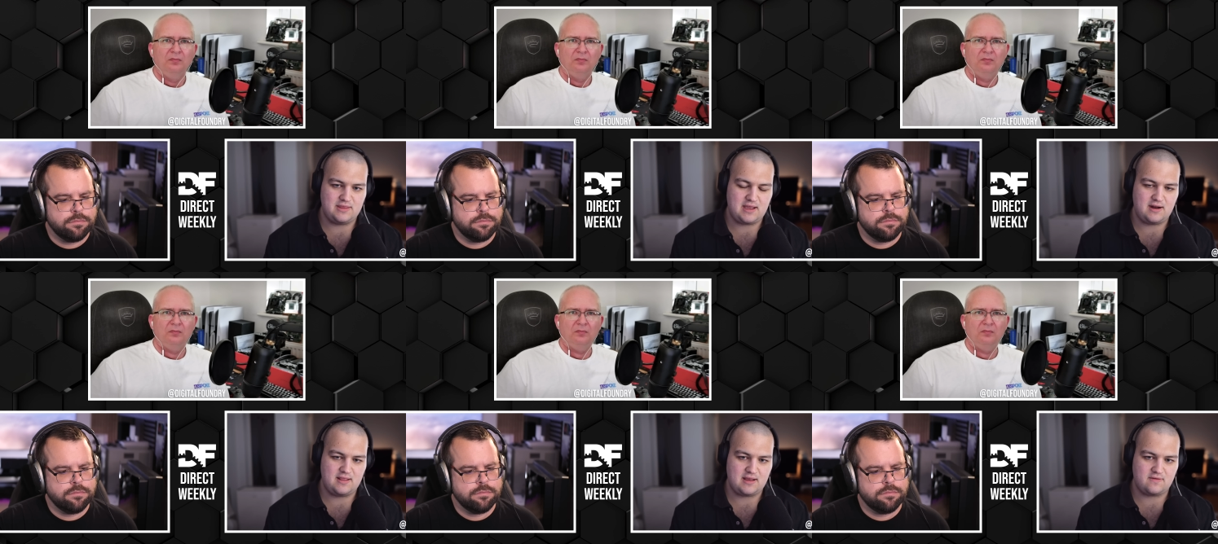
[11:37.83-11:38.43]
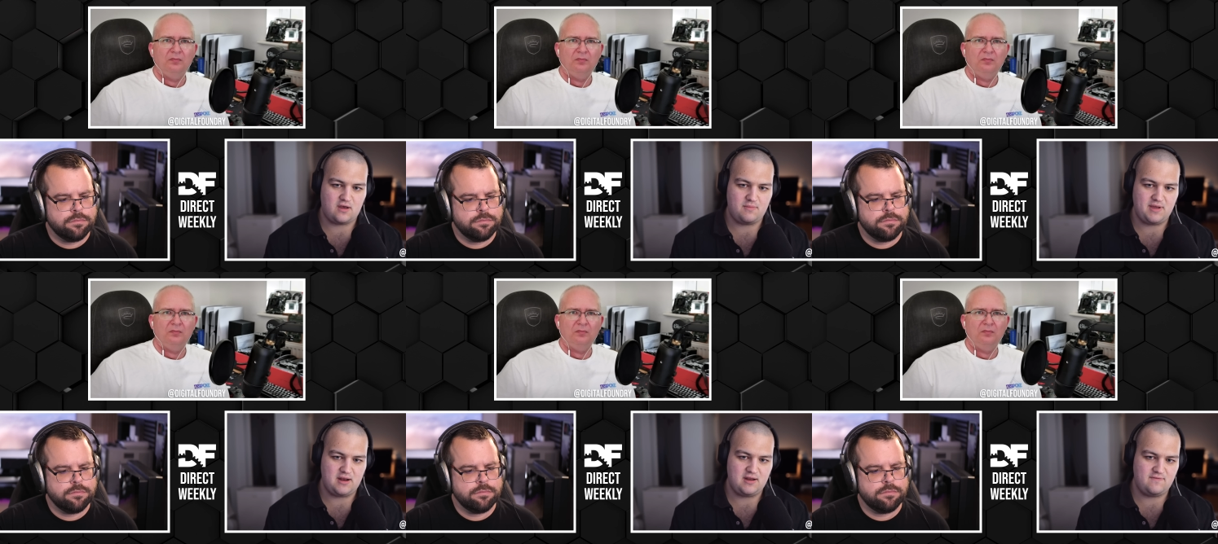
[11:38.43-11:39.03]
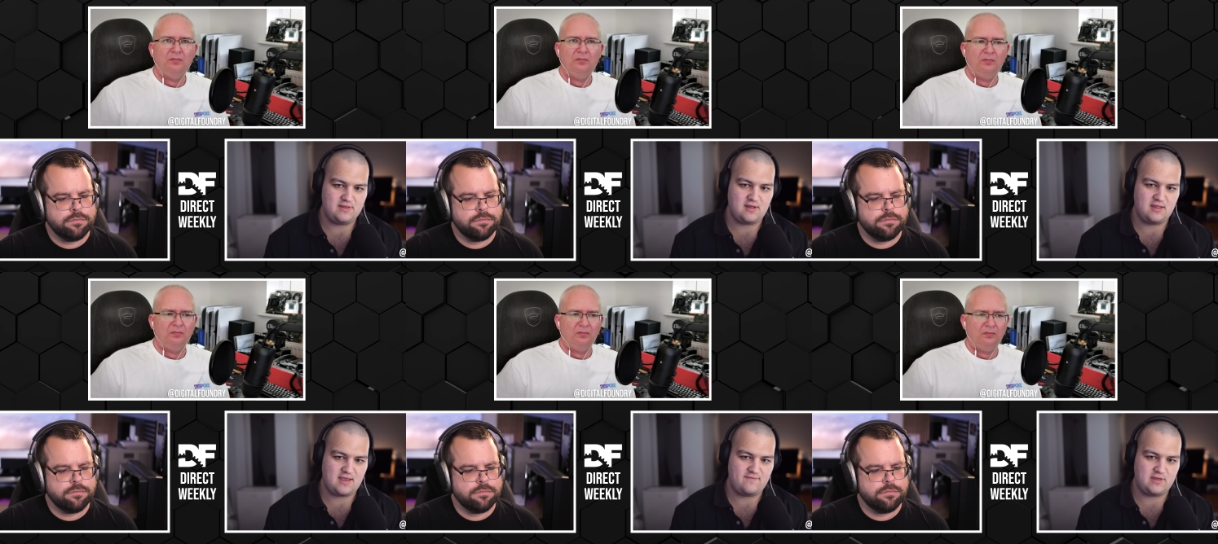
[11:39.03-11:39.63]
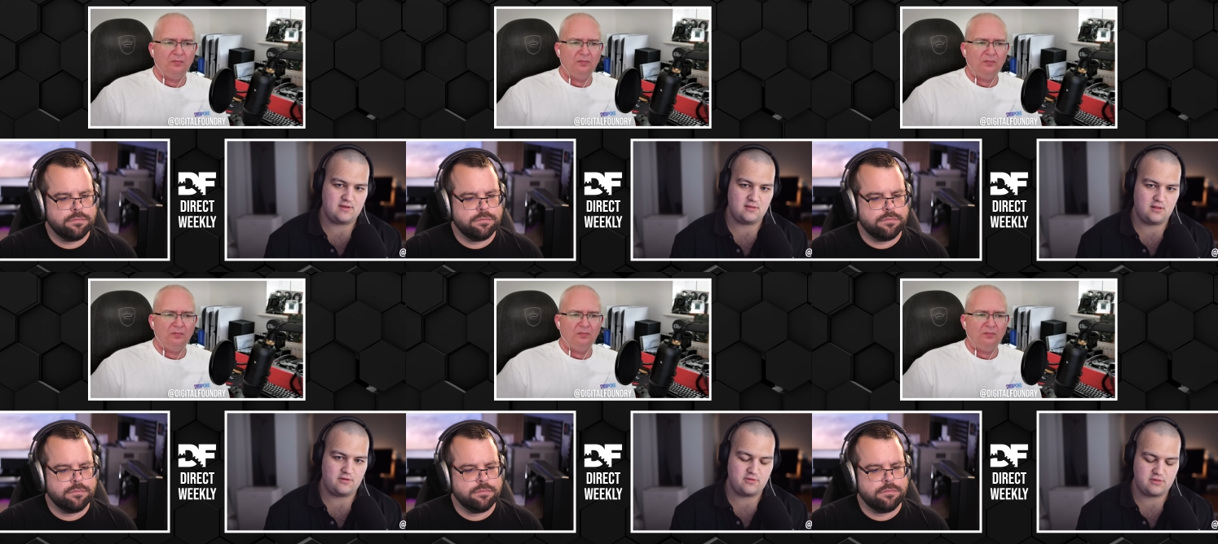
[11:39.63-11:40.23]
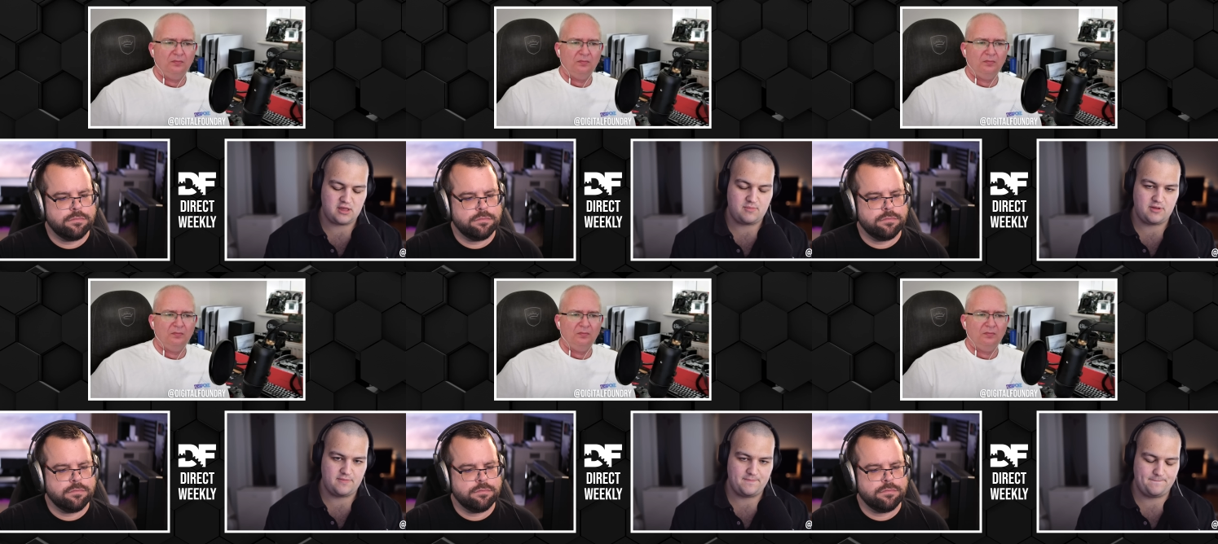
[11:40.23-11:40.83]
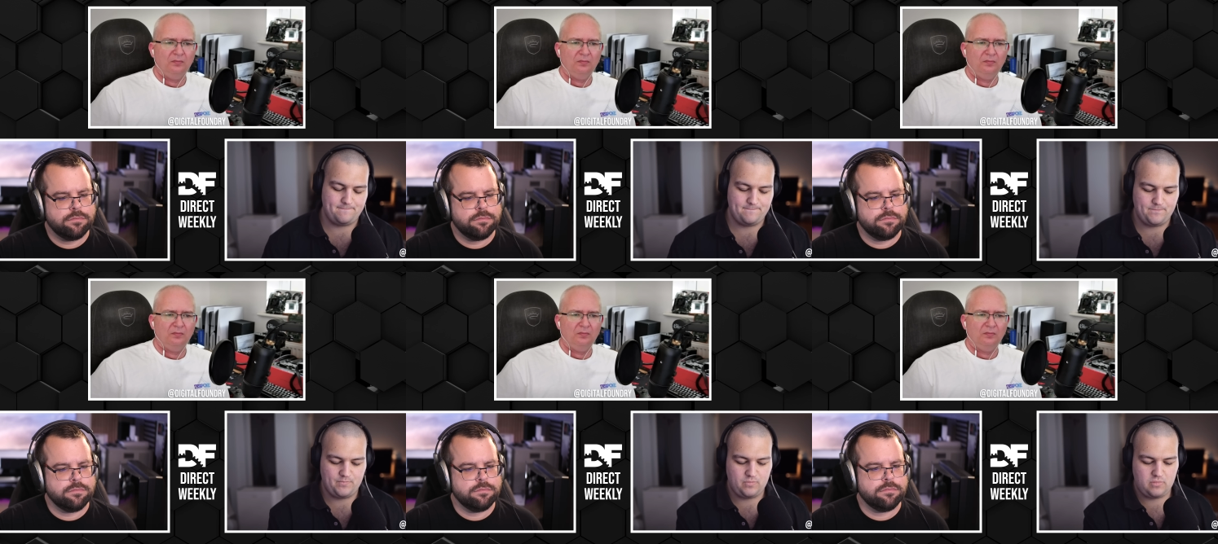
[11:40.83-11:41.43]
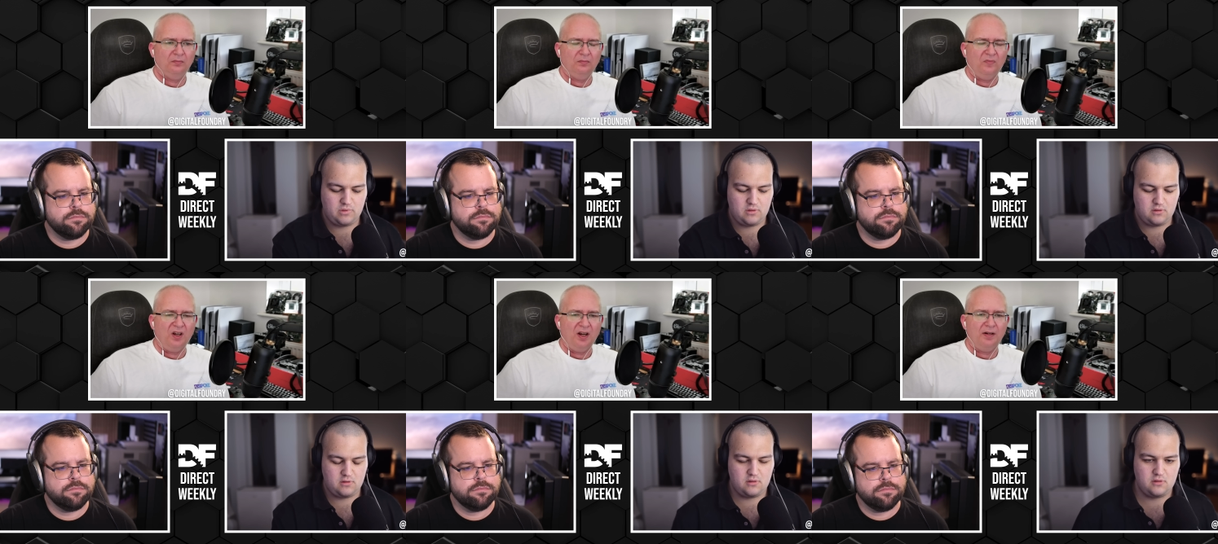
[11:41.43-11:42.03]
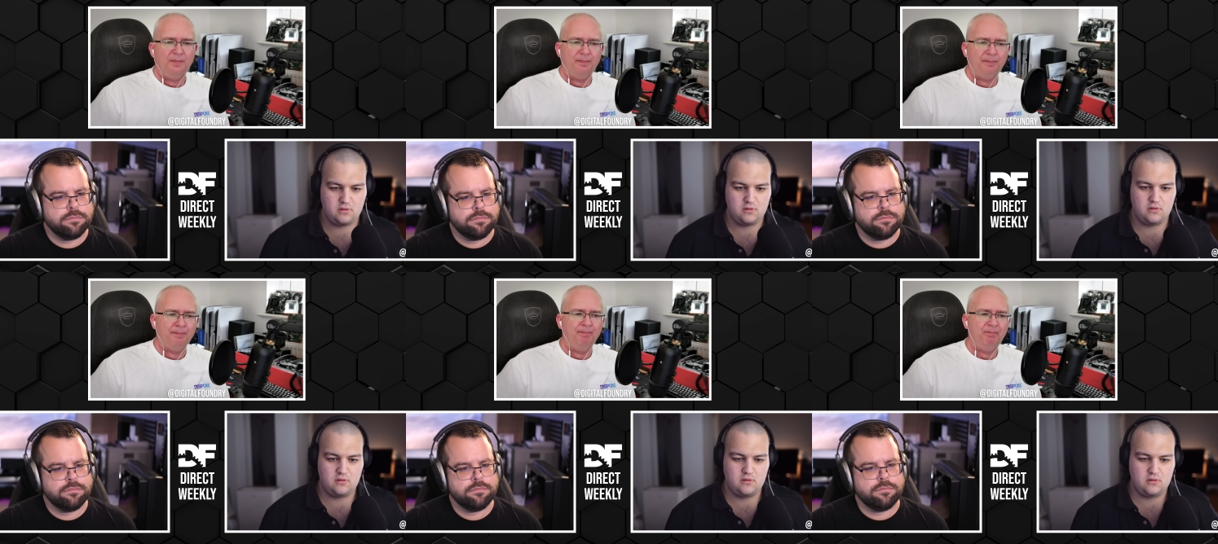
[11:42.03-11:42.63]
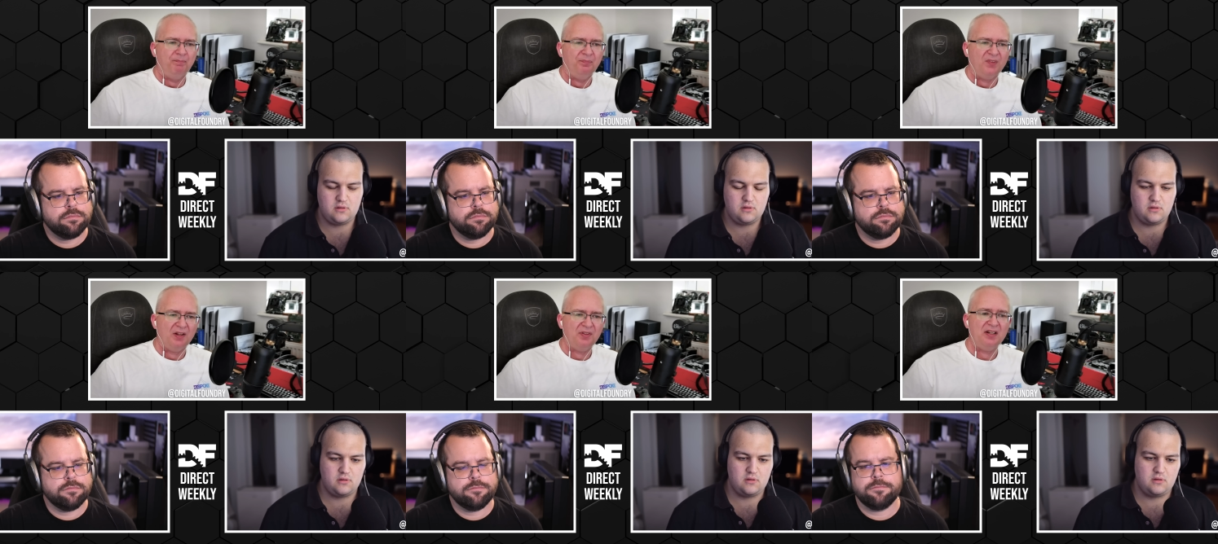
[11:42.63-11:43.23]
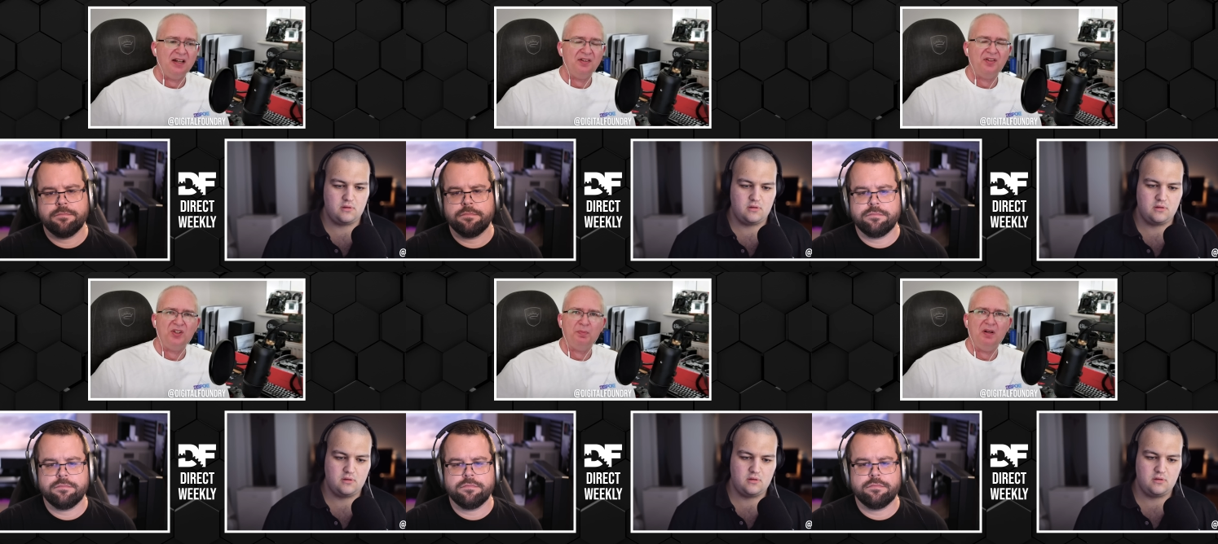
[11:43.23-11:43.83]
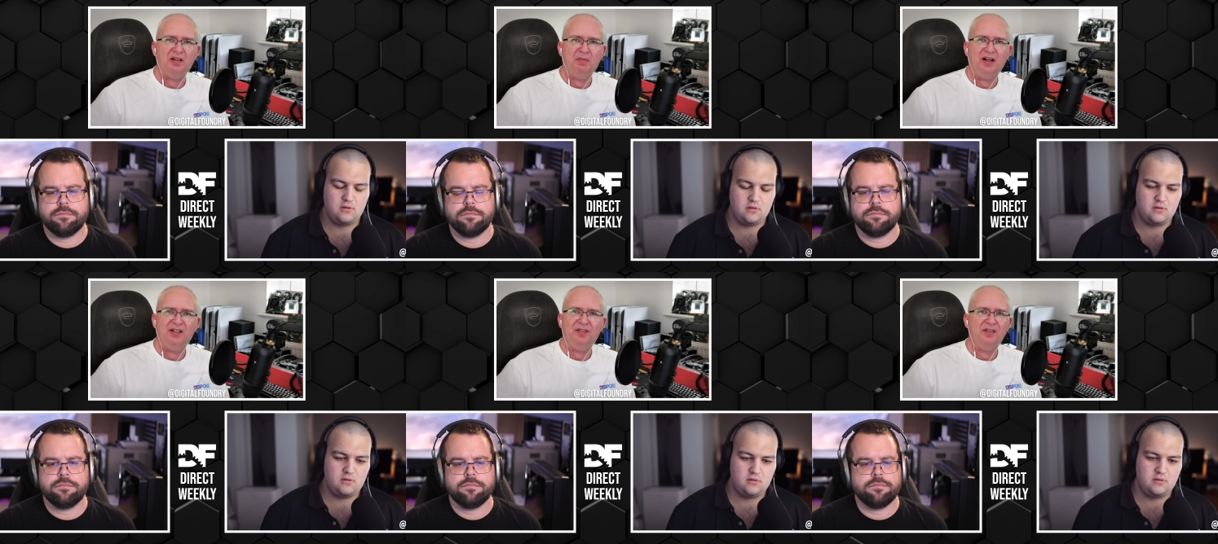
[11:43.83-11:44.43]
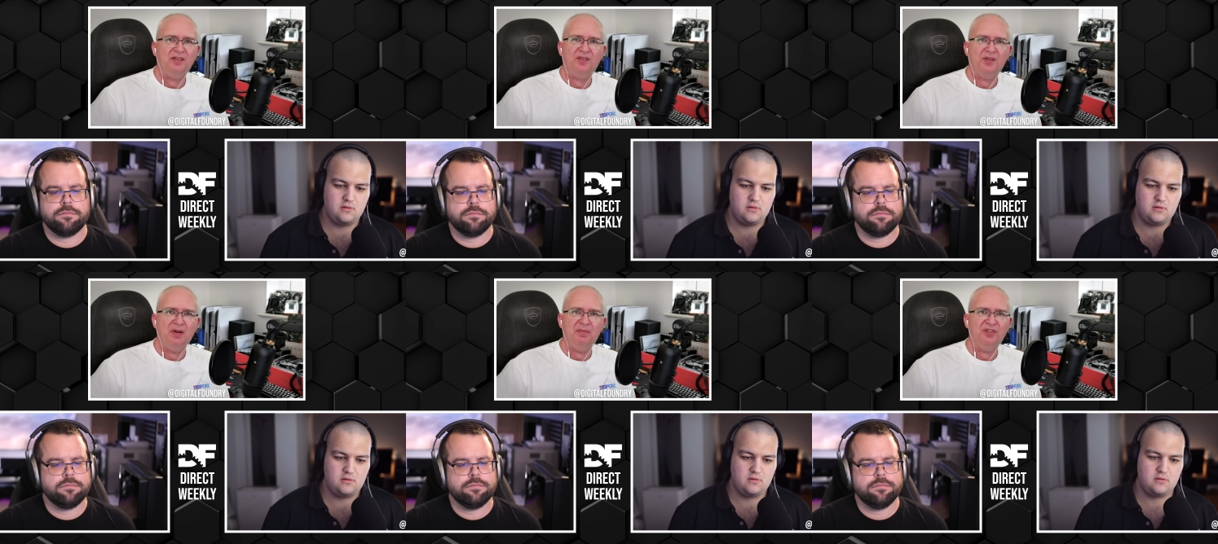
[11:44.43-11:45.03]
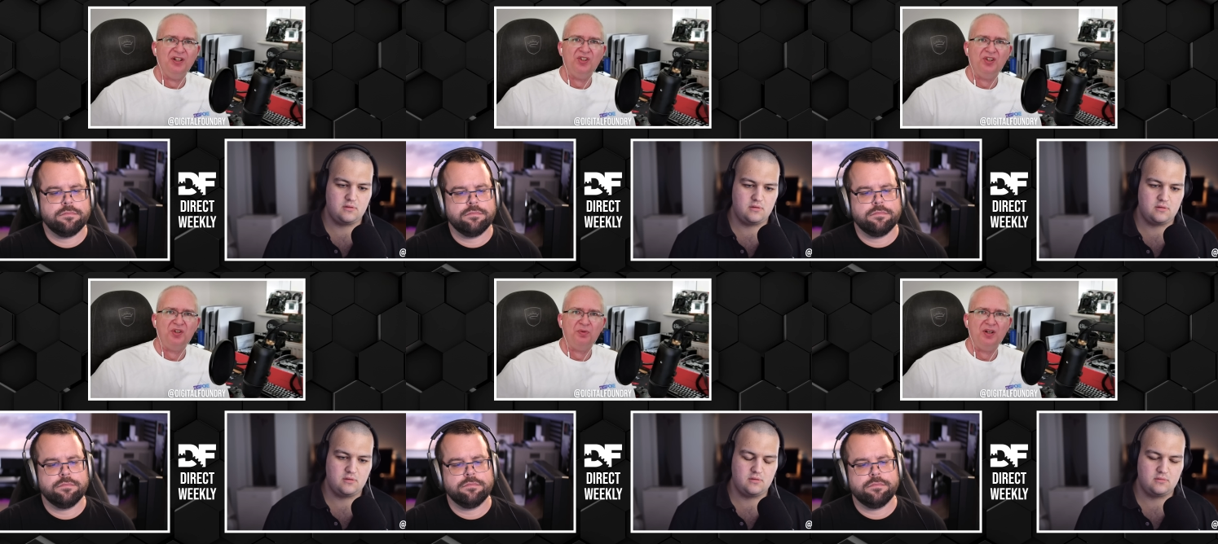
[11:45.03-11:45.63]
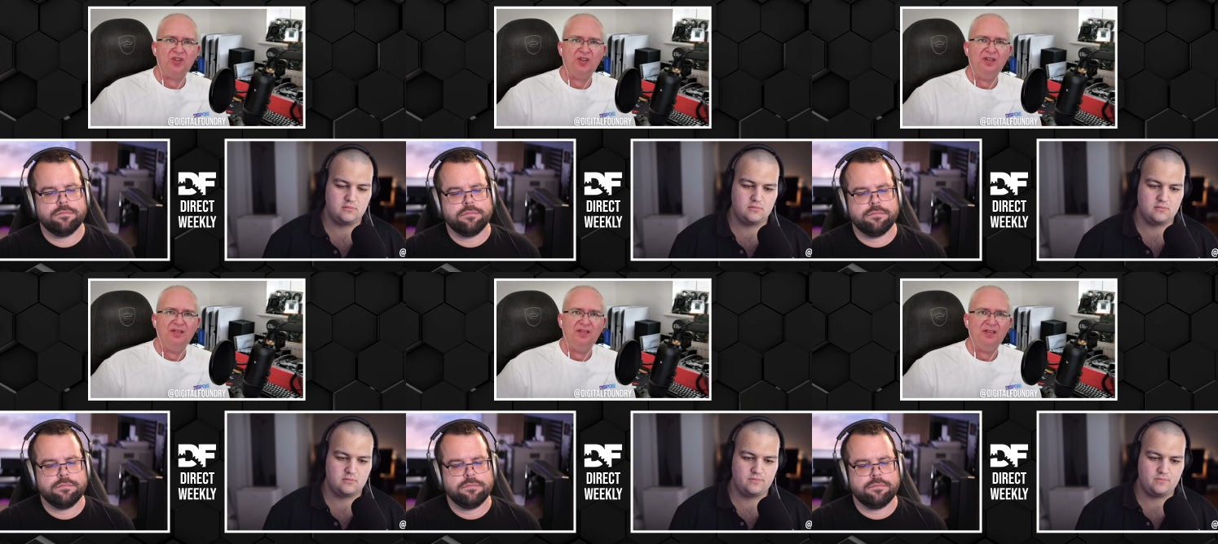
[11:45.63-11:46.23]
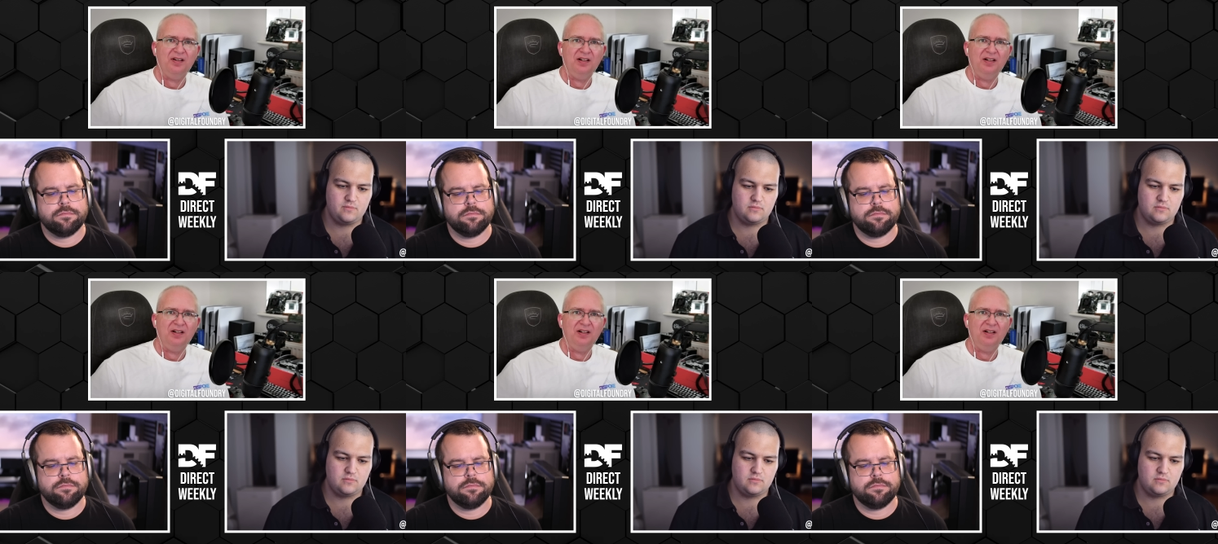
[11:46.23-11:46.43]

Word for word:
Speaker 1: at that at that top end if it does have the larger chip
Speaker 2: yeah mm-hmm. i think the other thing to bear in mind the memory situation